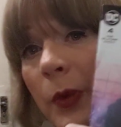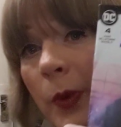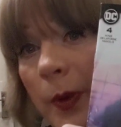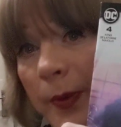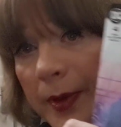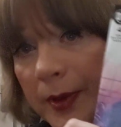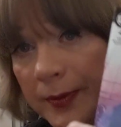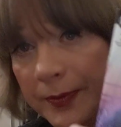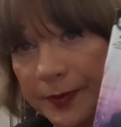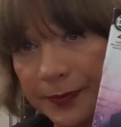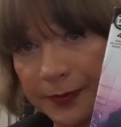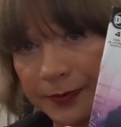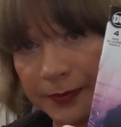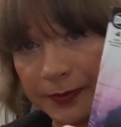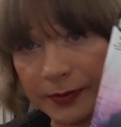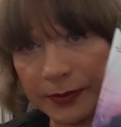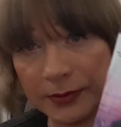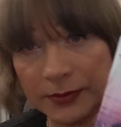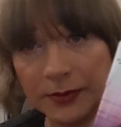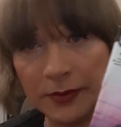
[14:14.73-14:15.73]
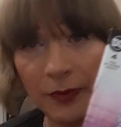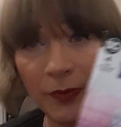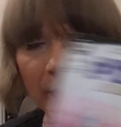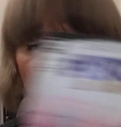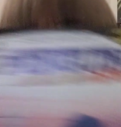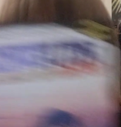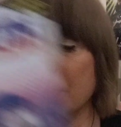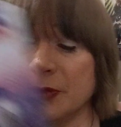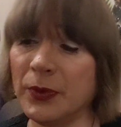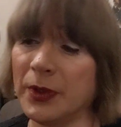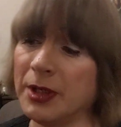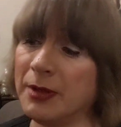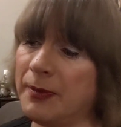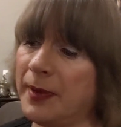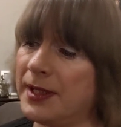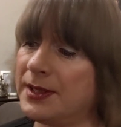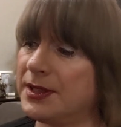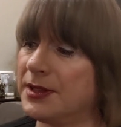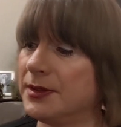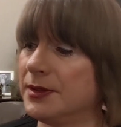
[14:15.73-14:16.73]
Woman. This is one of
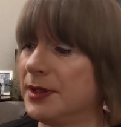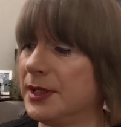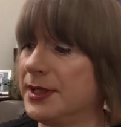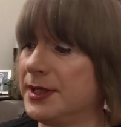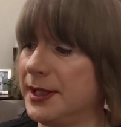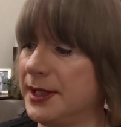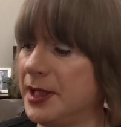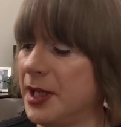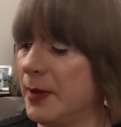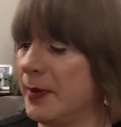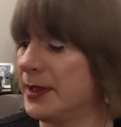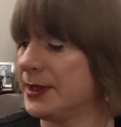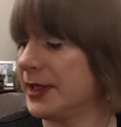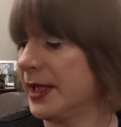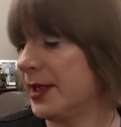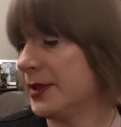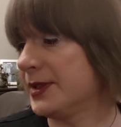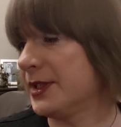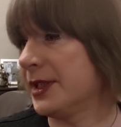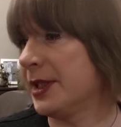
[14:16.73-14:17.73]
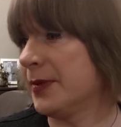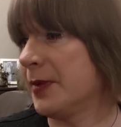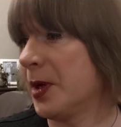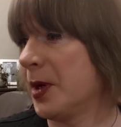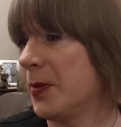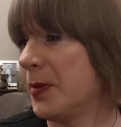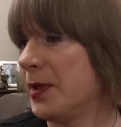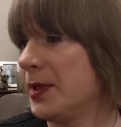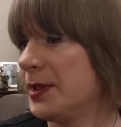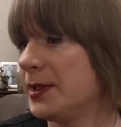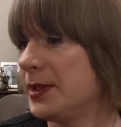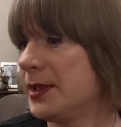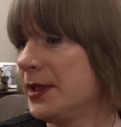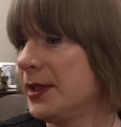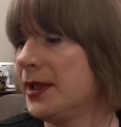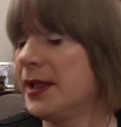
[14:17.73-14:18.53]
the best DC comics out at the moment.